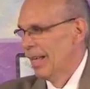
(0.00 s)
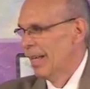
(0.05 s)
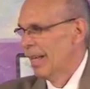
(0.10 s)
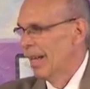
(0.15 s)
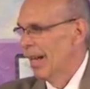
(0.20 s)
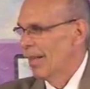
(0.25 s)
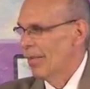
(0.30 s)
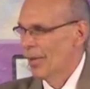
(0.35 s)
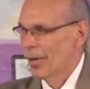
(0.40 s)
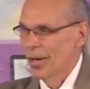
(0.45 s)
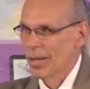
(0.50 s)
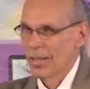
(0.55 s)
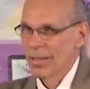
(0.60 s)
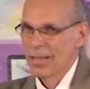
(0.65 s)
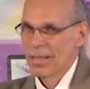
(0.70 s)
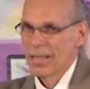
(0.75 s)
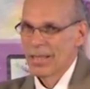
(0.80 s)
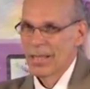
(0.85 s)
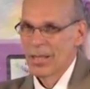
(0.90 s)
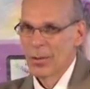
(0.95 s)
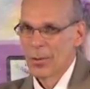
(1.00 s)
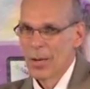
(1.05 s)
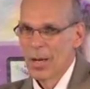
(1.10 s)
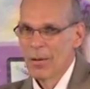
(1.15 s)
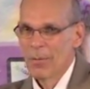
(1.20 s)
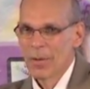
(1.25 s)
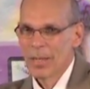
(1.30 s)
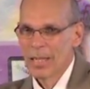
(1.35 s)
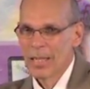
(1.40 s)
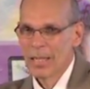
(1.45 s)
And I thought, you know
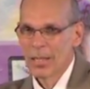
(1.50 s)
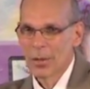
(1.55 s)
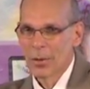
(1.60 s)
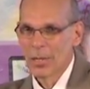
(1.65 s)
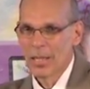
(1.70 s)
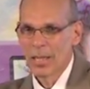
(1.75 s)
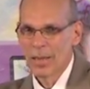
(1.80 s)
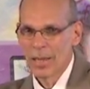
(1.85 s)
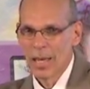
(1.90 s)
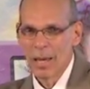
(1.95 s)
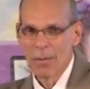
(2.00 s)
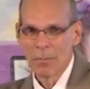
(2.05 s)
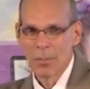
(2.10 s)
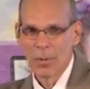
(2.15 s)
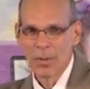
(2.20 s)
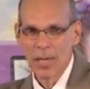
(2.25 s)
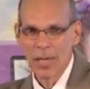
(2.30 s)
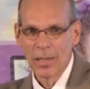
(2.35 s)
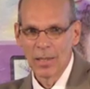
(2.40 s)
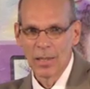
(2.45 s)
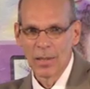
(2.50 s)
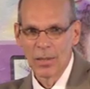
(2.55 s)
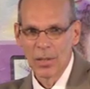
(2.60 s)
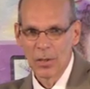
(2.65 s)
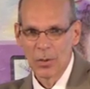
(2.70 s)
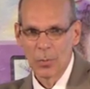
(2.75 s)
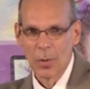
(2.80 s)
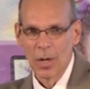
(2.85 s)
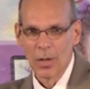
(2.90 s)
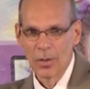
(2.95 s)
what? We need to go get that and put that in the
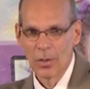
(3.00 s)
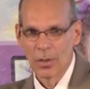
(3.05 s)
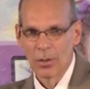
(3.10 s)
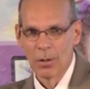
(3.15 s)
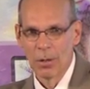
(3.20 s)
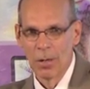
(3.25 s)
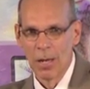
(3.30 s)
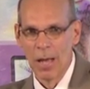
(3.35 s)
dishwasher.